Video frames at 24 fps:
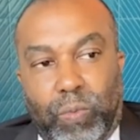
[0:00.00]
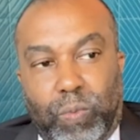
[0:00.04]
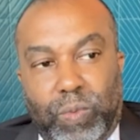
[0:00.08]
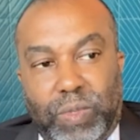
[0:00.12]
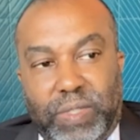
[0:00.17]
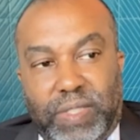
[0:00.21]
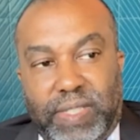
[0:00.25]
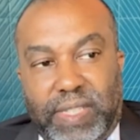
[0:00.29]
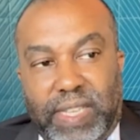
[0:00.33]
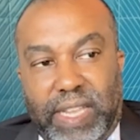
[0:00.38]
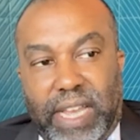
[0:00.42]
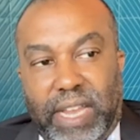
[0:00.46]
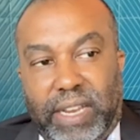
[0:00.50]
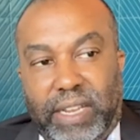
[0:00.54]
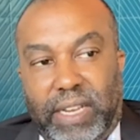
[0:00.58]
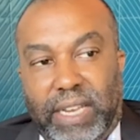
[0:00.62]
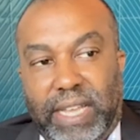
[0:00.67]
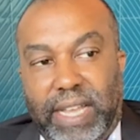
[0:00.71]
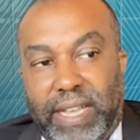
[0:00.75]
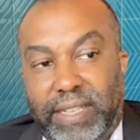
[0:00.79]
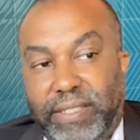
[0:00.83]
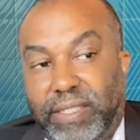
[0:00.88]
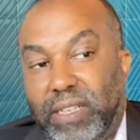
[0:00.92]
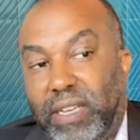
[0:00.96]
Seattle
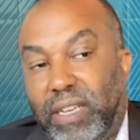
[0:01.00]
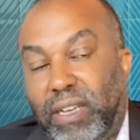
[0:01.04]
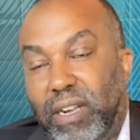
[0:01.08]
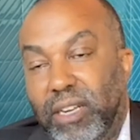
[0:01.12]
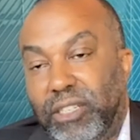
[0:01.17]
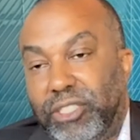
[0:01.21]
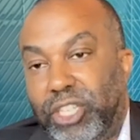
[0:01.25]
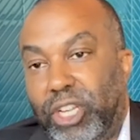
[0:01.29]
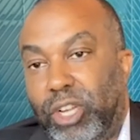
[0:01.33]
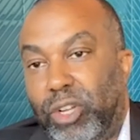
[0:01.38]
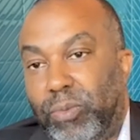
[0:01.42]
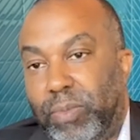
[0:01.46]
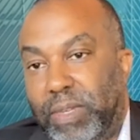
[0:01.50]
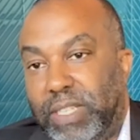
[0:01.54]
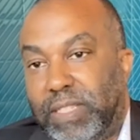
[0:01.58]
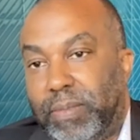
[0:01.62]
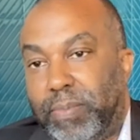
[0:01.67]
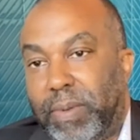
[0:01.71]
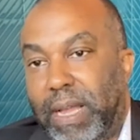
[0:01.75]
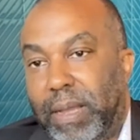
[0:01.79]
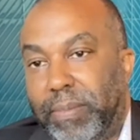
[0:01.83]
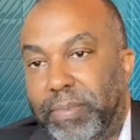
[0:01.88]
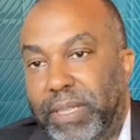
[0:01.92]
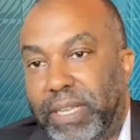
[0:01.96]
has a large homeless
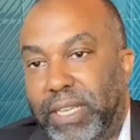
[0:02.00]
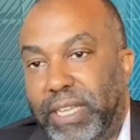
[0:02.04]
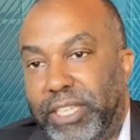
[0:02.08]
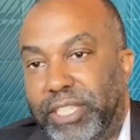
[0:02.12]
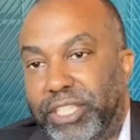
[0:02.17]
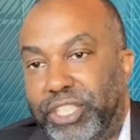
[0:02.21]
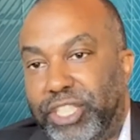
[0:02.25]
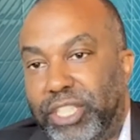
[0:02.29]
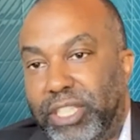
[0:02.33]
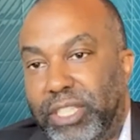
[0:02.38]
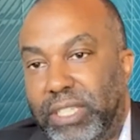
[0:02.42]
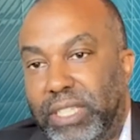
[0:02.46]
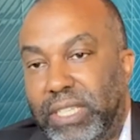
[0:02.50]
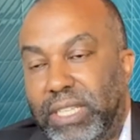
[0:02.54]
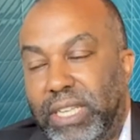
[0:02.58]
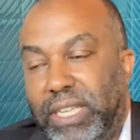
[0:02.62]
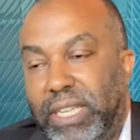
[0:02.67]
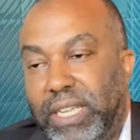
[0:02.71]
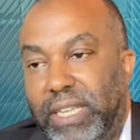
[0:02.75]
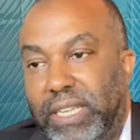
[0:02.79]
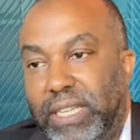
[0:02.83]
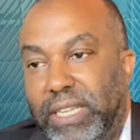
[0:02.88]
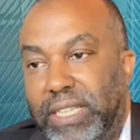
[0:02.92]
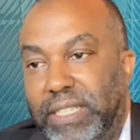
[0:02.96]
population
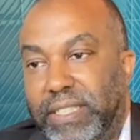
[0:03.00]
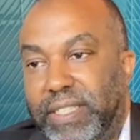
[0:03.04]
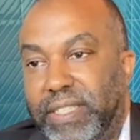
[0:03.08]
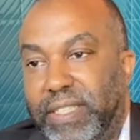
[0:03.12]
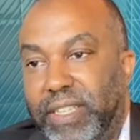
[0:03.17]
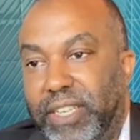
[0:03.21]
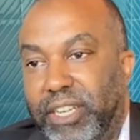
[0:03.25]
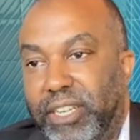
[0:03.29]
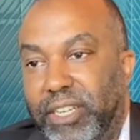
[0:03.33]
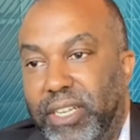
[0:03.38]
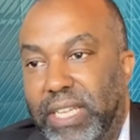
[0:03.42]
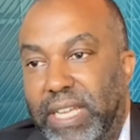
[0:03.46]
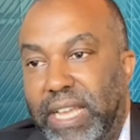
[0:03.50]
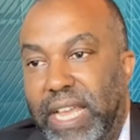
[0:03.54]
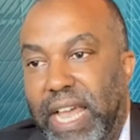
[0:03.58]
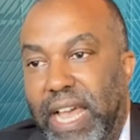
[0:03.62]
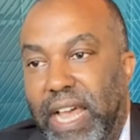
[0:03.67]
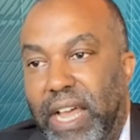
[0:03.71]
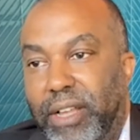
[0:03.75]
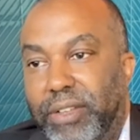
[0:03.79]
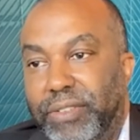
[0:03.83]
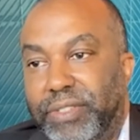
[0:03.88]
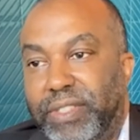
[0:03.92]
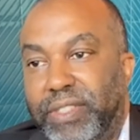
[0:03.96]
and insecurely
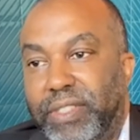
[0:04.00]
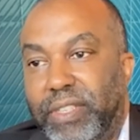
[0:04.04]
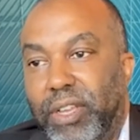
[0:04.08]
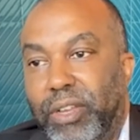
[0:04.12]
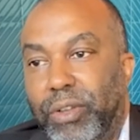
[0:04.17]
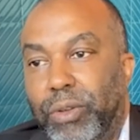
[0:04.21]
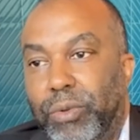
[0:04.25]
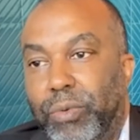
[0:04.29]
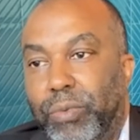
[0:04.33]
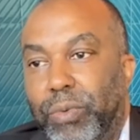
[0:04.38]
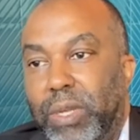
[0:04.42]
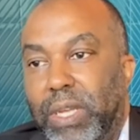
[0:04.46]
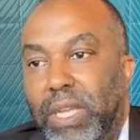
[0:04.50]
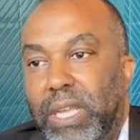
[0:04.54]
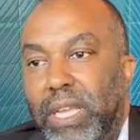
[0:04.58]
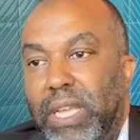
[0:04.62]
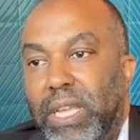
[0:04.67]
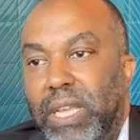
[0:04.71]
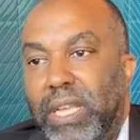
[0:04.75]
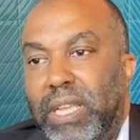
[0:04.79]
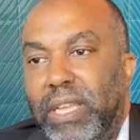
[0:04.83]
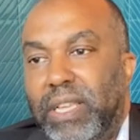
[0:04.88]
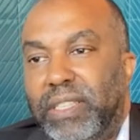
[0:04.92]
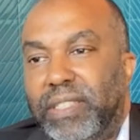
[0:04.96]
housed, so
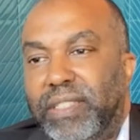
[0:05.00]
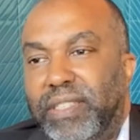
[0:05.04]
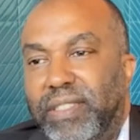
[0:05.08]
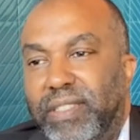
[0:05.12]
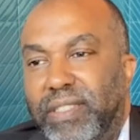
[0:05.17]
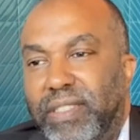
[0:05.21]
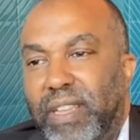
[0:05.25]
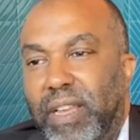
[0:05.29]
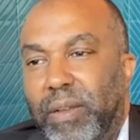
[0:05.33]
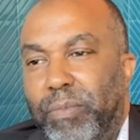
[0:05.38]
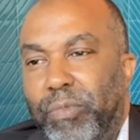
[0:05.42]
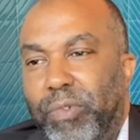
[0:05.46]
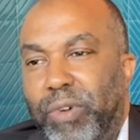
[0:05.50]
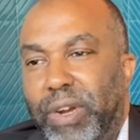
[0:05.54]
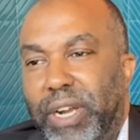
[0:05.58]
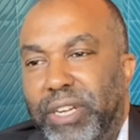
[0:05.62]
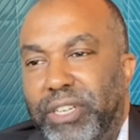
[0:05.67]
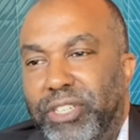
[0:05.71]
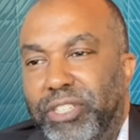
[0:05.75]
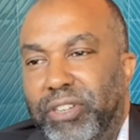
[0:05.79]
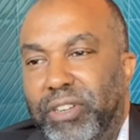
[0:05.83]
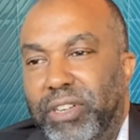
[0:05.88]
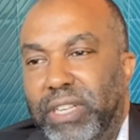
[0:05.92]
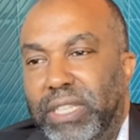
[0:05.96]
somewhere
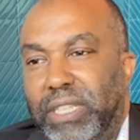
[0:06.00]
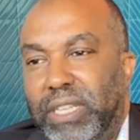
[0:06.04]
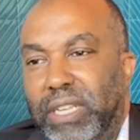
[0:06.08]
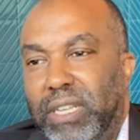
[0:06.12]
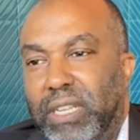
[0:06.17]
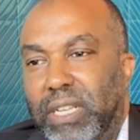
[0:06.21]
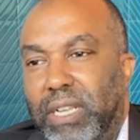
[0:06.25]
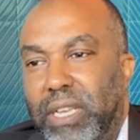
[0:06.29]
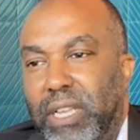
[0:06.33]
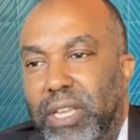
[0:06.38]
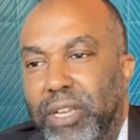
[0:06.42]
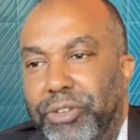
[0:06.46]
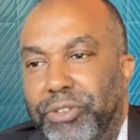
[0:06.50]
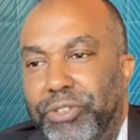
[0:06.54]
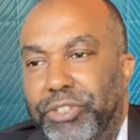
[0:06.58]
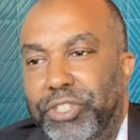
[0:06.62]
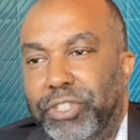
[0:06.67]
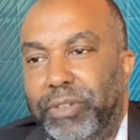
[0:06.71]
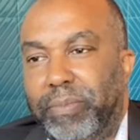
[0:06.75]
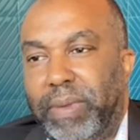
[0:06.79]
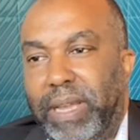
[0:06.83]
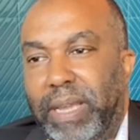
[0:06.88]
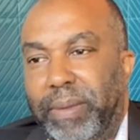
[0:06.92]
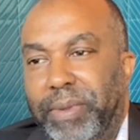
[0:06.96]
during the
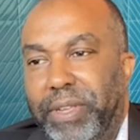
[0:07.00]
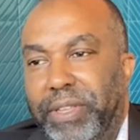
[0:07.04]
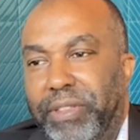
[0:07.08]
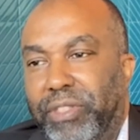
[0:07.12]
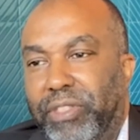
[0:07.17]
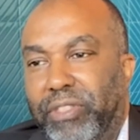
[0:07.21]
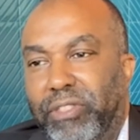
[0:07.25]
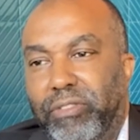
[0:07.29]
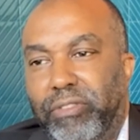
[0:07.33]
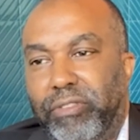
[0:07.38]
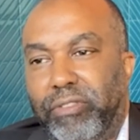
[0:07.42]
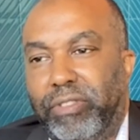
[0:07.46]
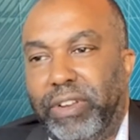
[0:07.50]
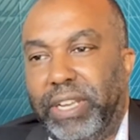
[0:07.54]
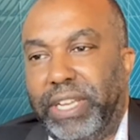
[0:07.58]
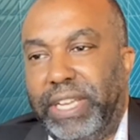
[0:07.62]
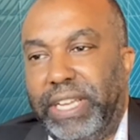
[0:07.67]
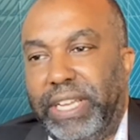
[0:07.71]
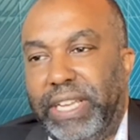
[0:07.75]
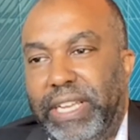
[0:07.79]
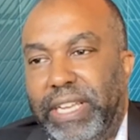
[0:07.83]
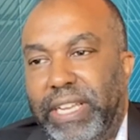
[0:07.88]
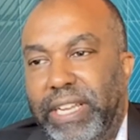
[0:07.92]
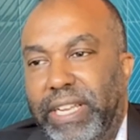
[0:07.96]
closure, maybe
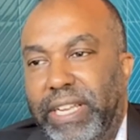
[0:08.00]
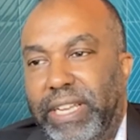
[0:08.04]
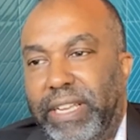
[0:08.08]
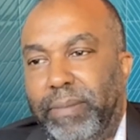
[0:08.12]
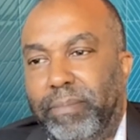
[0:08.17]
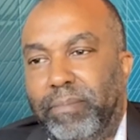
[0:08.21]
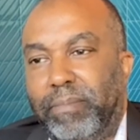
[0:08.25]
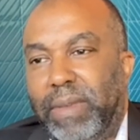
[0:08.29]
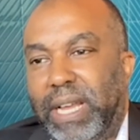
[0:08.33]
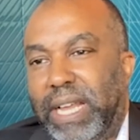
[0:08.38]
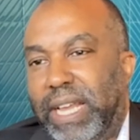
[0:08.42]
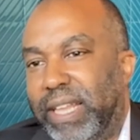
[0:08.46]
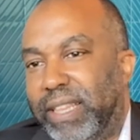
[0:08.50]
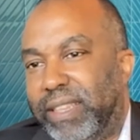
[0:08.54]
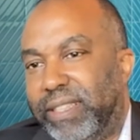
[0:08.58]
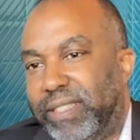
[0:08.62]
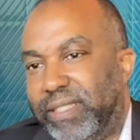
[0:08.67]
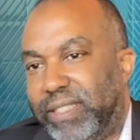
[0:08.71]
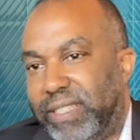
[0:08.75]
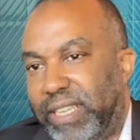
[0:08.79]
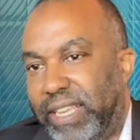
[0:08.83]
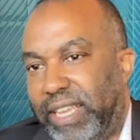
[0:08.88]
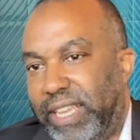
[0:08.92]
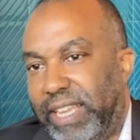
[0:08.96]
3
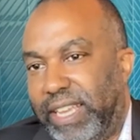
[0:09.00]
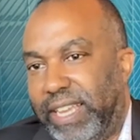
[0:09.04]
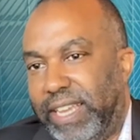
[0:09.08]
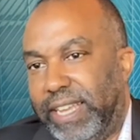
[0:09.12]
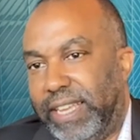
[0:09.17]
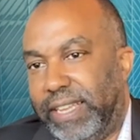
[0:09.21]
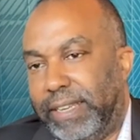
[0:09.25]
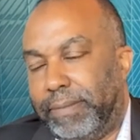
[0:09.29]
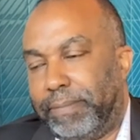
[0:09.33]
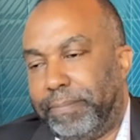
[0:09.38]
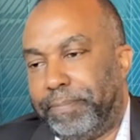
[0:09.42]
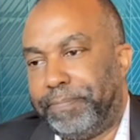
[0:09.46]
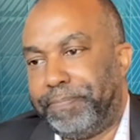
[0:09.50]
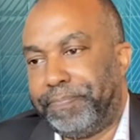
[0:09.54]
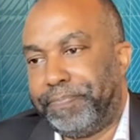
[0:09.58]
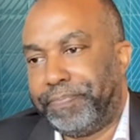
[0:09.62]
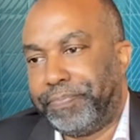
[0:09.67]
months in,